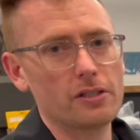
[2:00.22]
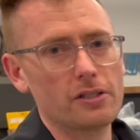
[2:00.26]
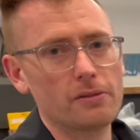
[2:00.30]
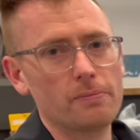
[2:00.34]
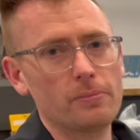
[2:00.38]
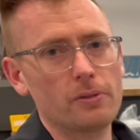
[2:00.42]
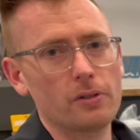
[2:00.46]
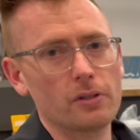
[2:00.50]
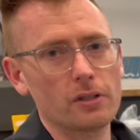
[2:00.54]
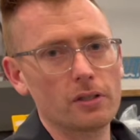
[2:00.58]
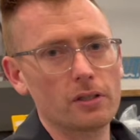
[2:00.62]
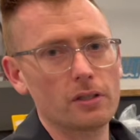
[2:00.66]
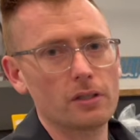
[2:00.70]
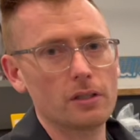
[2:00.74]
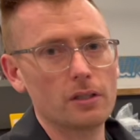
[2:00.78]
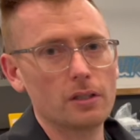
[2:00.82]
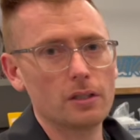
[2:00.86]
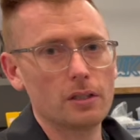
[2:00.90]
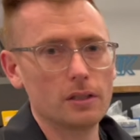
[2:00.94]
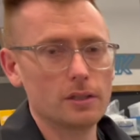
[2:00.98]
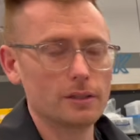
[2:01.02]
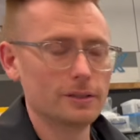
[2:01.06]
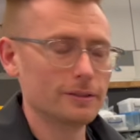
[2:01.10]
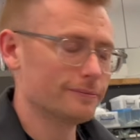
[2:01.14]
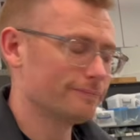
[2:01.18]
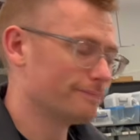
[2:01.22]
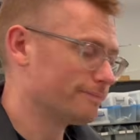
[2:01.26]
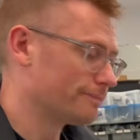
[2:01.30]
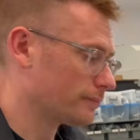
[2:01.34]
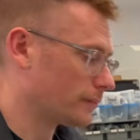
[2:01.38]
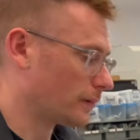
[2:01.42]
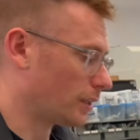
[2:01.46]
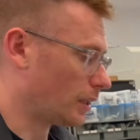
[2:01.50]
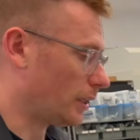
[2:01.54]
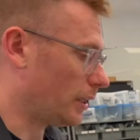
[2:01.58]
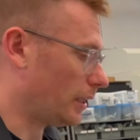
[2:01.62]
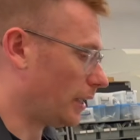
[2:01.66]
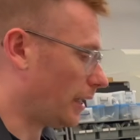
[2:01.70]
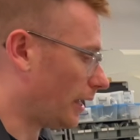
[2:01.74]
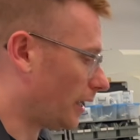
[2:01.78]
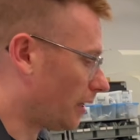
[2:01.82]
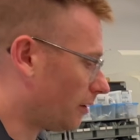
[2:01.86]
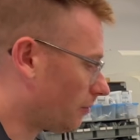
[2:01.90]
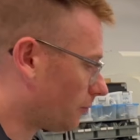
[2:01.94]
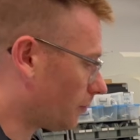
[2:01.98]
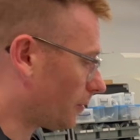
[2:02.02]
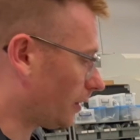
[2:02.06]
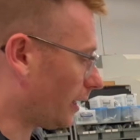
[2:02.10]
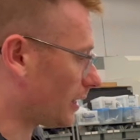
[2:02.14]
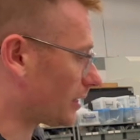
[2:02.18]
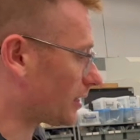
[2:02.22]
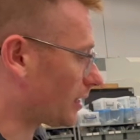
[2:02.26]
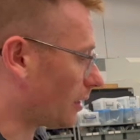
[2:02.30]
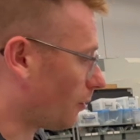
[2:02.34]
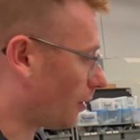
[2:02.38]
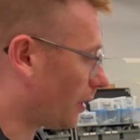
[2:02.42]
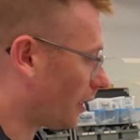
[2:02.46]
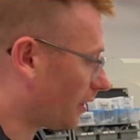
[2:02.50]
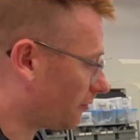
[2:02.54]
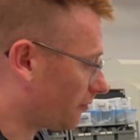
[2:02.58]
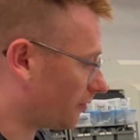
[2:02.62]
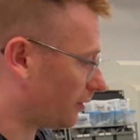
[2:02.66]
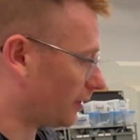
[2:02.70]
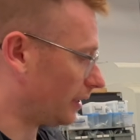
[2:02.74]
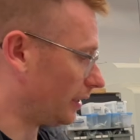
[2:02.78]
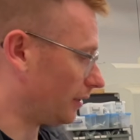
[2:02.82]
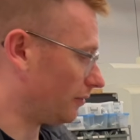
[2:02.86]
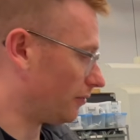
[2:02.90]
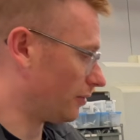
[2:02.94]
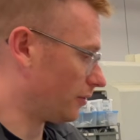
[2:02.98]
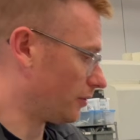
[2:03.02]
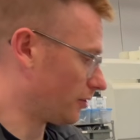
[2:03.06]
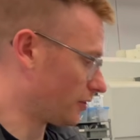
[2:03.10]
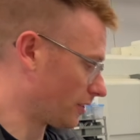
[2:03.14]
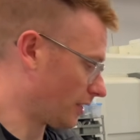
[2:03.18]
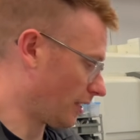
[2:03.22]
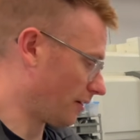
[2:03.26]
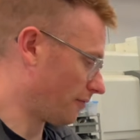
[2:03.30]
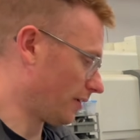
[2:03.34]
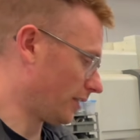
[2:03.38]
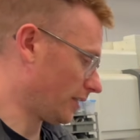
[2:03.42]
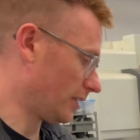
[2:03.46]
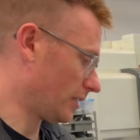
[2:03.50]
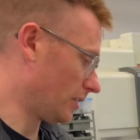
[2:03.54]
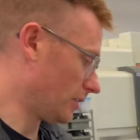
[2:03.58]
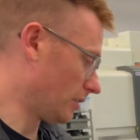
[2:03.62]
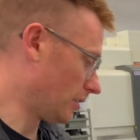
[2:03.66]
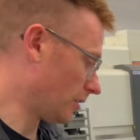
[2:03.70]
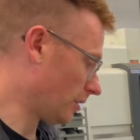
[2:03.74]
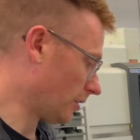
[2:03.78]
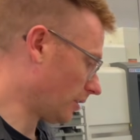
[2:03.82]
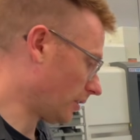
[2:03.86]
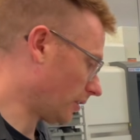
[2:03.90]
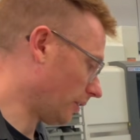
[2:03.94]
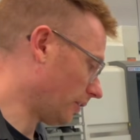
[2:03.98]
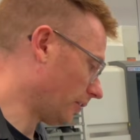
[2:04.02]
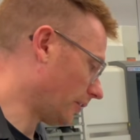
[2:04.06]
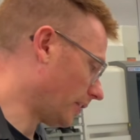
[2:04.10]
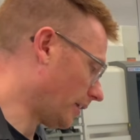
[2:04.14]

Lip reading: a book. Yeah, well, that's how I feel if it doesn't have anti-jerk on